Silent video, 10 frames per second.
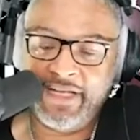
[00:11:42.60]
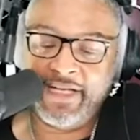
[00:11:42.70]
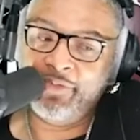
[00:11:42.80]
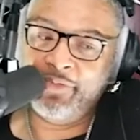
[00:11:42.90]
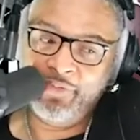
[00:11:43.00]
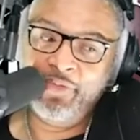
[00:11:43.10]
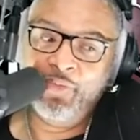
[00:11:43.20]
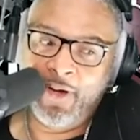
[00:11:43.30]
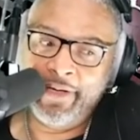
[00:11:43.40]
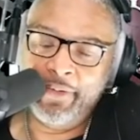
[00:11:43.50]
you you're
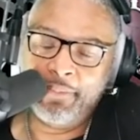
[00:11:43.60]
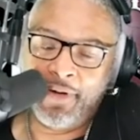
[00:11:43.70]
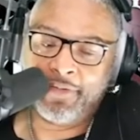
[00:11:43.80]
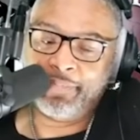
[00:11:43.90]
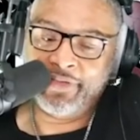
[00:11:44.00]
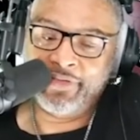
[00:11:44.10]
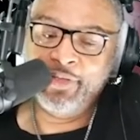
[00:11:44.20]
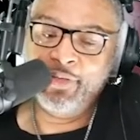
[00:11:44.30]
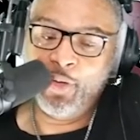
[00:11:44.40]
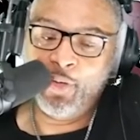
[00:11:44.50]
running them off, but do
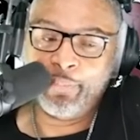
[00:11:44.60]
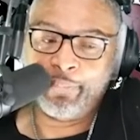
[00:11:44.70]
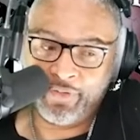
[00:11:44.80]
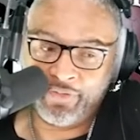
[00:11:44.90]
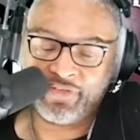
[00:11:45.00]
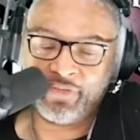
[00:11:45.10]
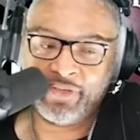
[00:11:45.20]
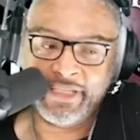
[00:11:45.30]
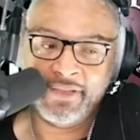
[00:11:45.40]
you know them personally?